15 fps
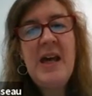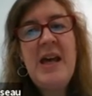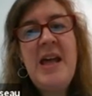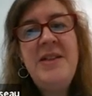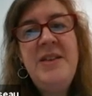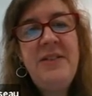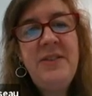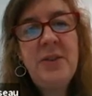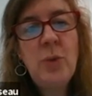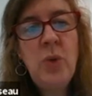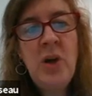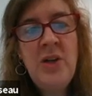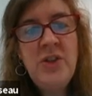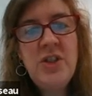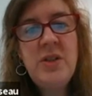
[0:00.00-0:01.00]
And this
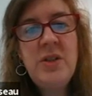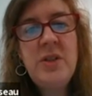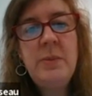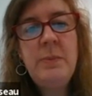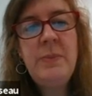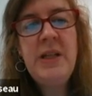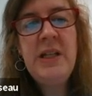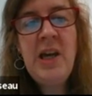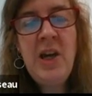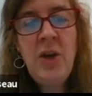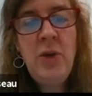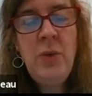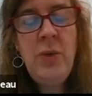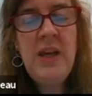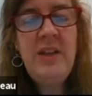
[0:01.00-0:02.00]
quote
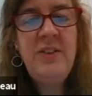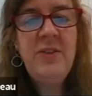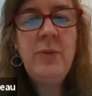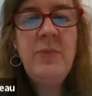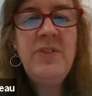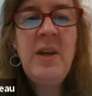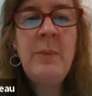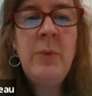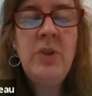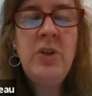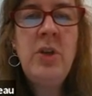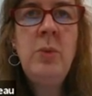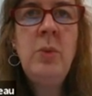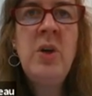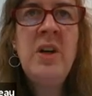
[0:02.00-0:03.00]
below is from someone
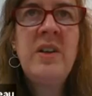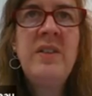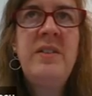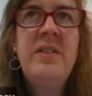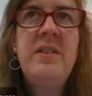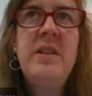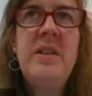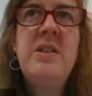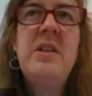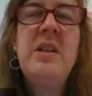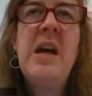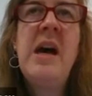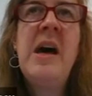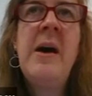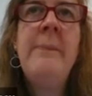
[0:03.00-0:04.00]
who works
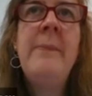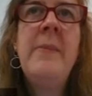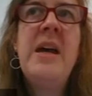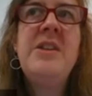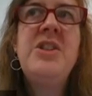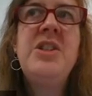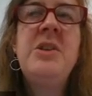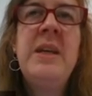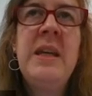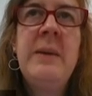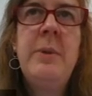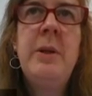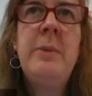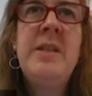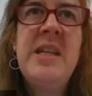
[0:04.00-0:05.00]
doing
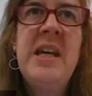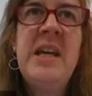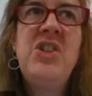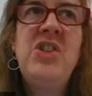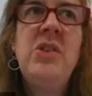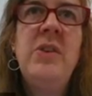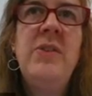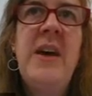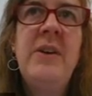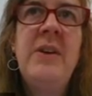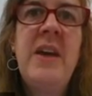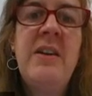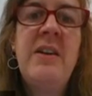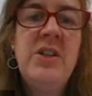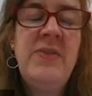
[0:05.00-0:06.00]
implementation of
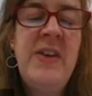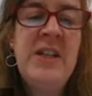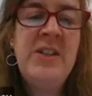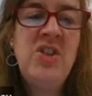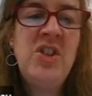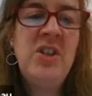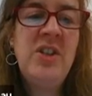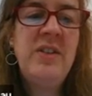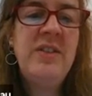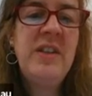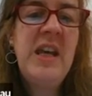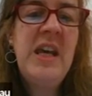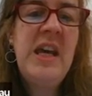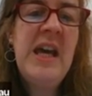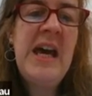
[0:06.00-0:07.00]
healthcare interventions
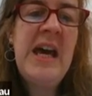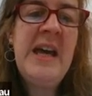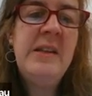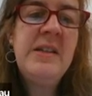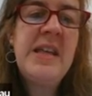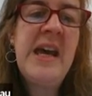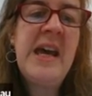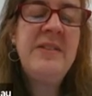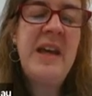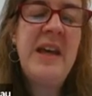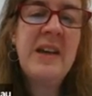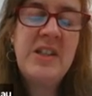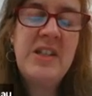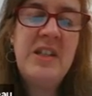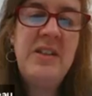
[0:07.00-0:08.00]
and has
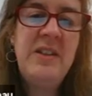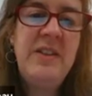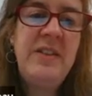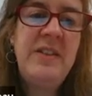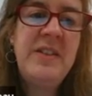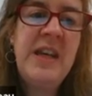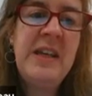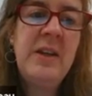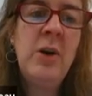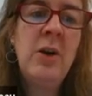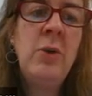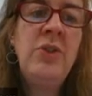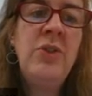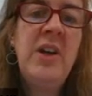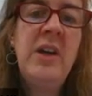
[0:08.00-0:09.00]
acted as a
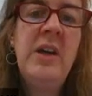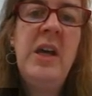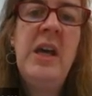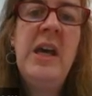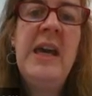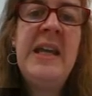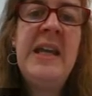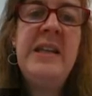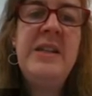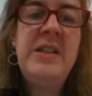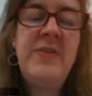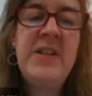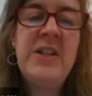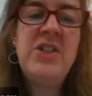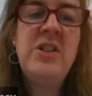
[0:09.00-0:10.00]
stakeholder in
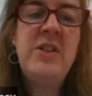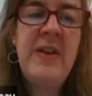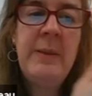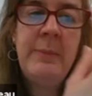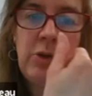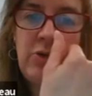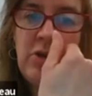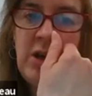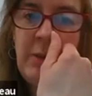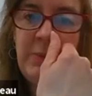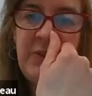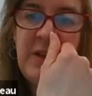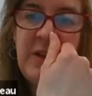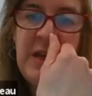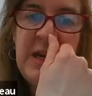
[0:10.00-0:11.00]
intervention development
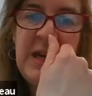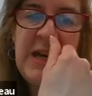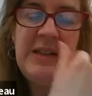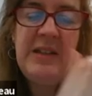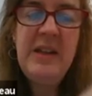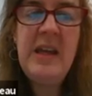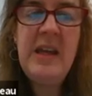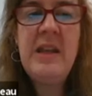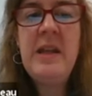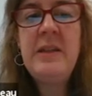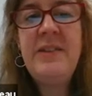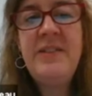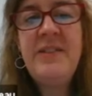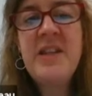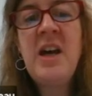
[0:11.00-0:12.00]
groups. And at
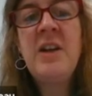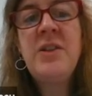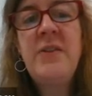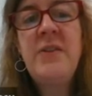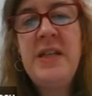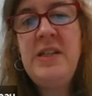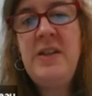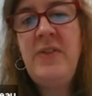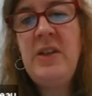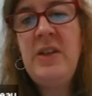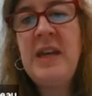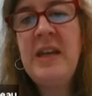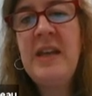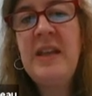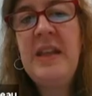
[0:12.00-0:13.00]
the start of the interview,
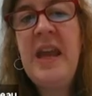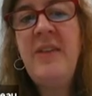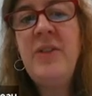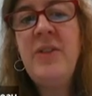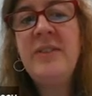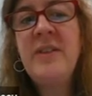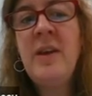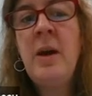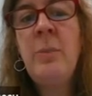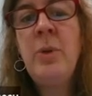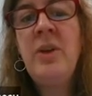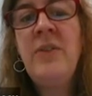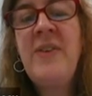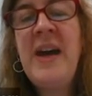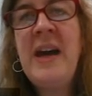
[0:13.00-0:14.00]
they gave an
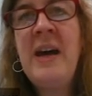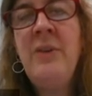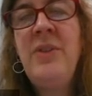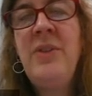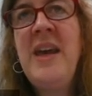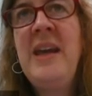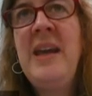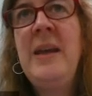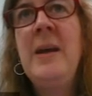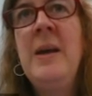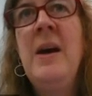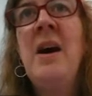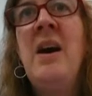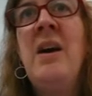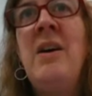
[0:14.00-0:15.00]
example of how they
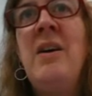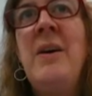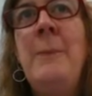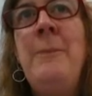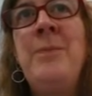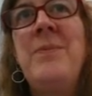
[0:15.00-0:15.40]
are